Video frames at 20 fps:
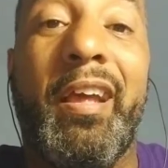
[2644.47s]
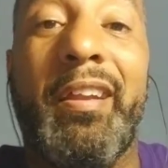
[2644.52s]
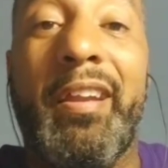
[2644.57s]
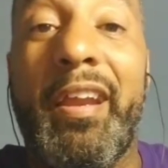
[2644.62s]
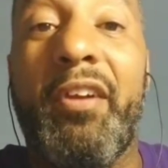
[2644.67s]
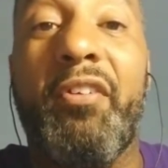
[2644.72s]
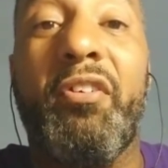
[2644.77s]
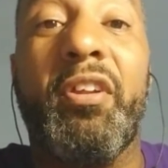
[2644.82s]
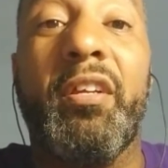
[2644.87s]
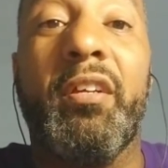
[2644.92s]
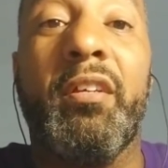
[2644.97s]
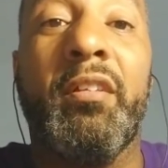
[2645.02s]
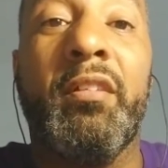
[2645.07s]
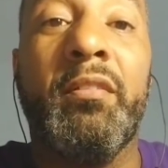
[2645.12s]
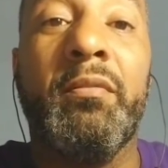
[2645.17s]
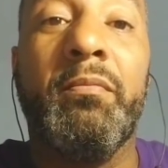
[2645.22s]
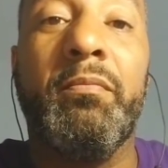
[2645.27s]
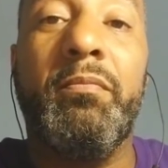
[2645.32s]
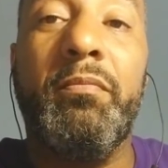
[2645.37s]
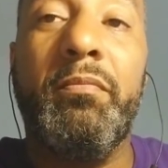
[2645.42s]
area.
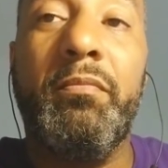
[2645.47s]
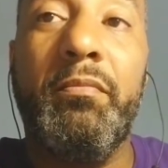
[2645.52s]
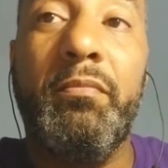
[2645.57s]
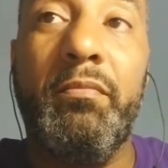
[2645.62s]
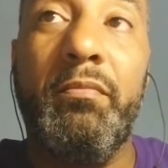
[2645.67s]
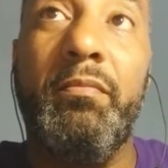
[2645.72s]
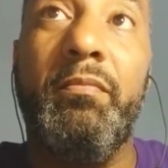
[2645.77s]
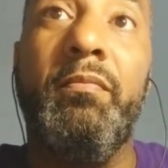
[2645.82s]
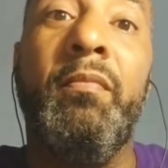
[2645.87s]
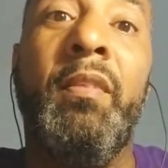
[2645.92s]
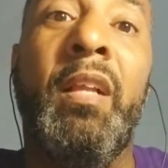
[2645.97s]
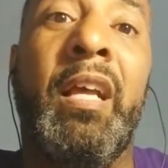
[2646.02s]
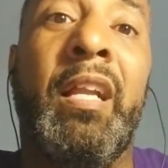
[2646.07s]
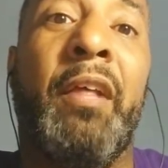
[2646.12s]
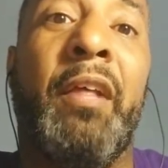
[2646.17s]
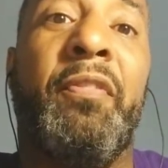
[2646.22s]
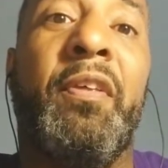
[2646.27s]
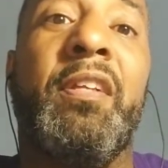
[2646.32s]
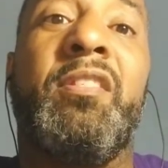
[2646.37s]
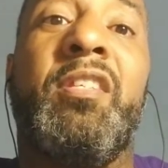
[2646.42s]
Then I
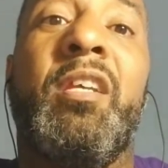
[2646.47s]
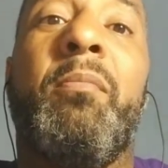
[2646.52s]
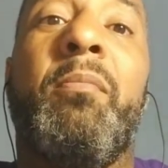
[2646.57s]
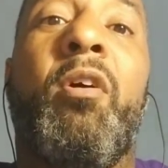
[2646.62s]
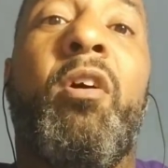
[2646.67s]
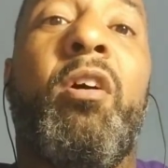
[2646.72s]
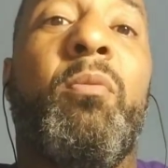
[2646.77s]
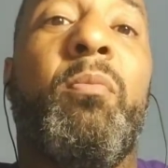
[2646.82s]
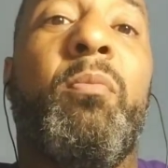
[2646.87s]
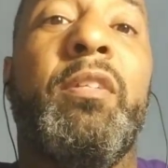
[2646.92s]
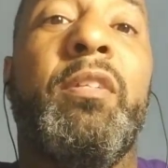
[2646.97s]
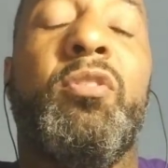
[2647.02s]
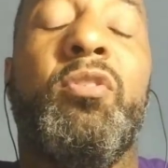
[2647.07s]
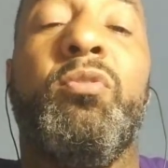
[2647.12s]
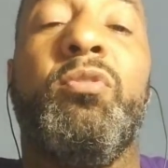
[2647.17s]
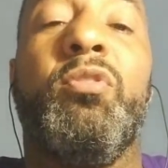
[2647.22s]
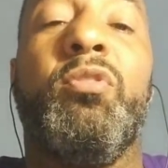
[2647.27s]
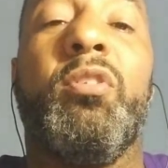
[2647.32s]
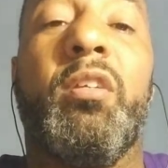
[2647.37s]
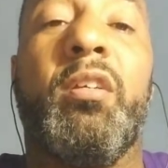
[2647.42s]
think Tim Hardaway
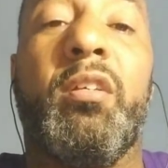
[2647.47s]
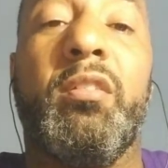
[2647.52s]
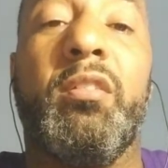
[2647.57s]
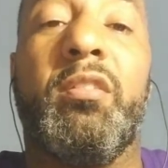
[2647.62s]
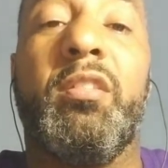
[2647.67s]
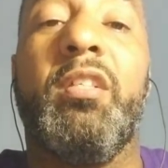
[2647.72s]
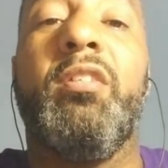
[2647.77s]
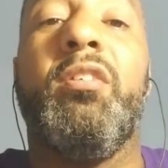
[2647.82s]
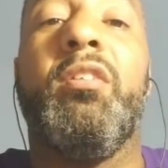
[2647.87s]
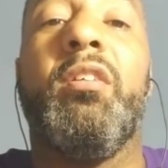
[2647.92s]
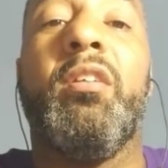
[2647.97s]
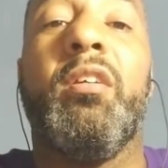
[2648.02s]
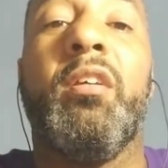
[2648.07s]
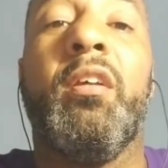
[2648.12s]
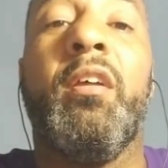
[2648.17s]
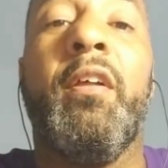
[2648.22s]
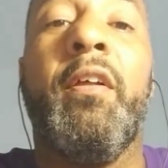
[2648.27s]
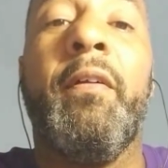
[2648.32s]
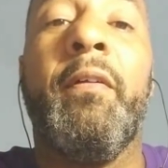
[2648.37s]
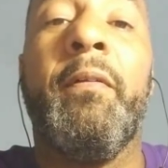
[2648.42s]
Jr. can continue to
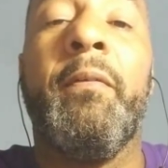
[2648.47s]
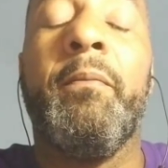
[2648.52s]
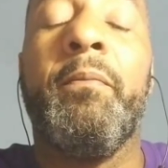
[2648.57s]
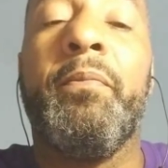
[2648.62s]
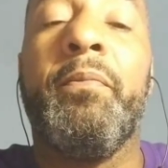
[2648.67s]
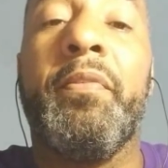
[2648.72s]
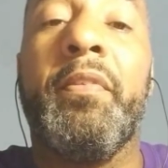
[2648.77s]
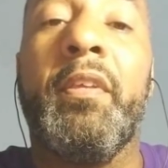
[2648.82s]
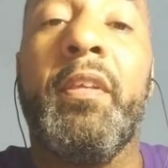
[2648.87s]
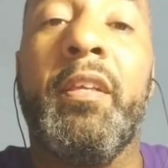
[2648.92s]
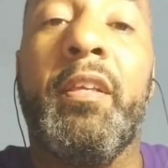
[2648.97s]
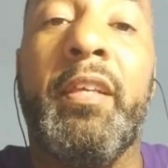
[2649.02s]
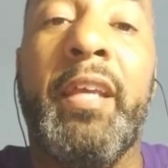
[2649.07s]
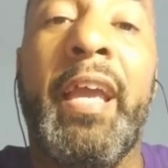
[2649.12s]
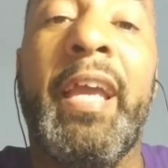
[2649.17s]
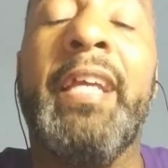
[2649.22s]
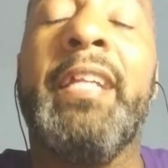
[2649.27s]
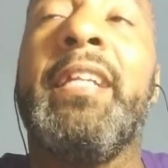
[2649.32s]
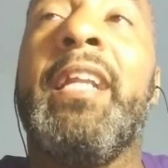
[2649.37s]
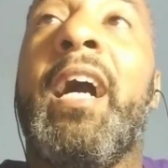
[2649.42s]

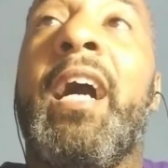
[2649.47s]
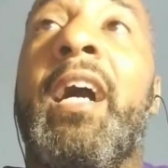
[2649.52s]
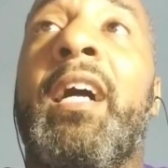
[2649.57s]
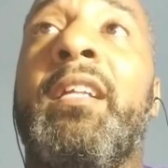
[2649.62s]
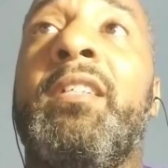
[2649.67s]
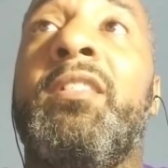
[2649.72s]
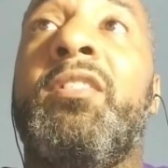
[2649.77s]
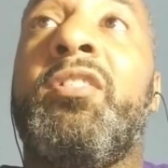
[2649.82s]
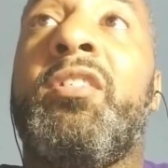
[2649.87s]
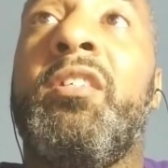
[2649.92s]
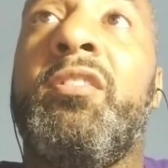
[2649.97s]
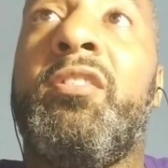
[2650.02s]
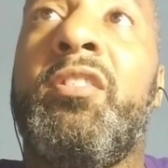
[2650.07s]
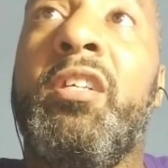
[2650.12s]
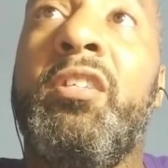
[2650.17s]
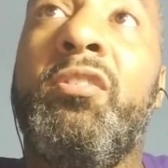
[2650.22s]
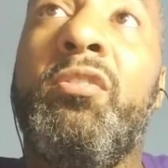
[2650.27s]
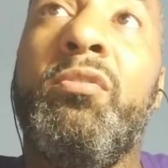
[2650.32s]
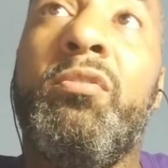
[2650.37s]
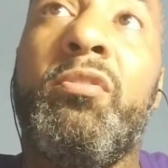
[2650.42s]
gain knowledge,
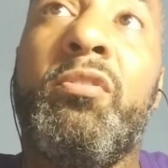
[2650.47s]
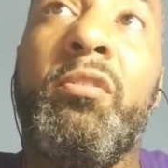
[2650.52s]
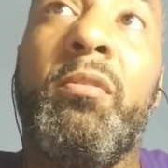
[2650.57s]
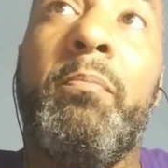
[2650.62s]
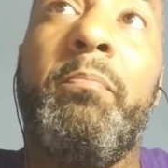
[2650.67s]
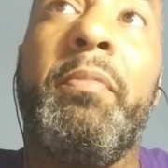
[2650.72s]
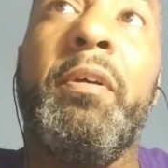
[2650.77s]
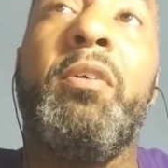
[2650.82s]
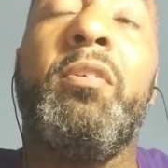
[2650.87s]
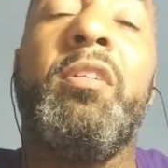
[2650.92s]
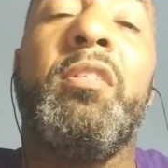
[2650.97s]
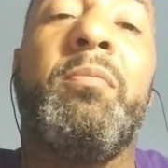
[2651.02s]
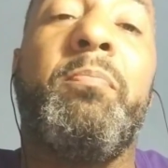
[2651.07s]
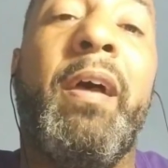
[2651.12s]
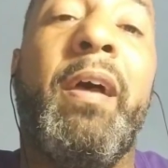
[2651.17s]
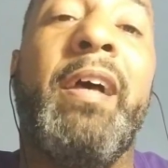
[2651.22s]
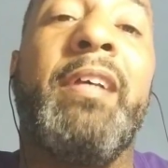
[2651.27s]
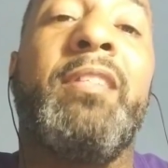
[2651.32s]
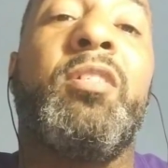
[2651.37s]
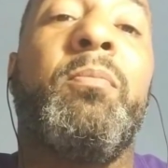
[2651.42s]
continue to build his
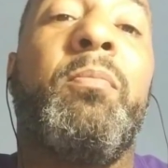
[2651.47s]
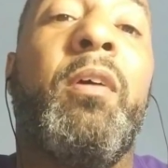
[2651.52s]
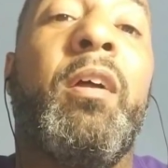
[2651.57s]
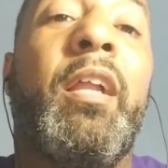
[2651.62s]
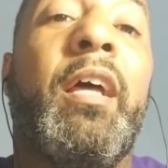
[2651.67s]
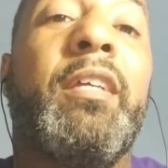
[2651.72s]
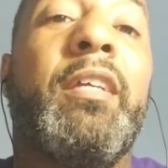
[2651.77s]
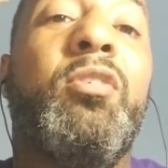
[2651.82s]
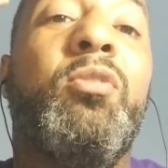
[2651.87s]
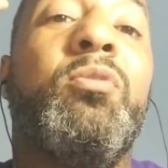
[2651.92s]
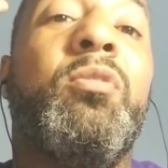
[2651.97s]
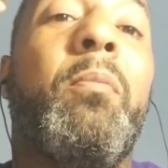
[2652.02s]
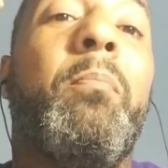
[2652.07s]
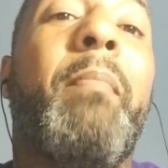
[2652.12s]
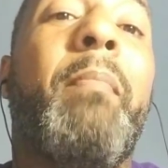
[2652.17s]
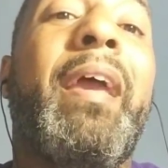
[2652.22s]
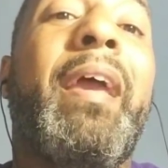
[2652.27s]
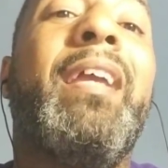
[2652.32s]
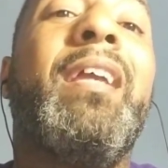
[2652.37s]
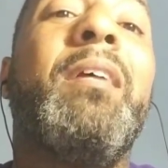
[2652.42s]
basketball IQ to
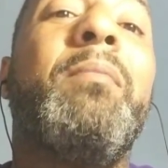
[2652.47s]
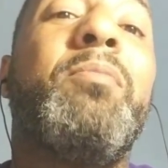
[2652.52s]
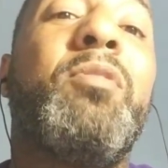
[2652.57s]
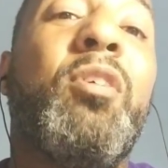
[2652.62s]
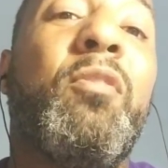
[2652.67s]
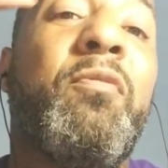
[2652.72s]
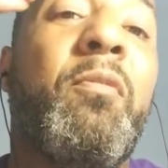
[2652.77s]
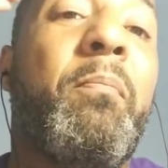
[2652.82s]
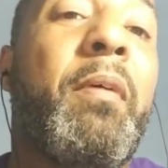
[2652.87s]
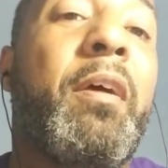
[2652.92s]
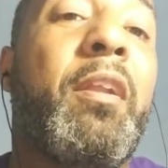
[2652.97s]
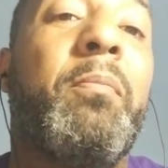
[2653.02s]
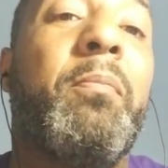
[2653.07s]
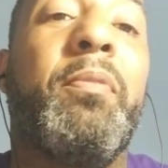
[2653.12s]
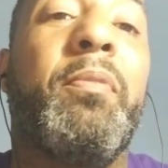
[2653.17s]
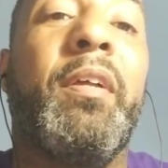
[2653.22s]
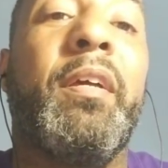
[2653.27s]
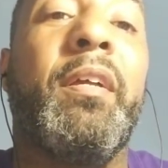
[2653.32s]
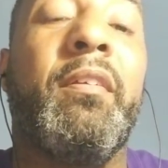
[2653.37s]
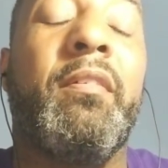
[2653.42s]
make himself a better
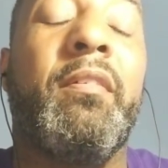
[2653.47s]
player.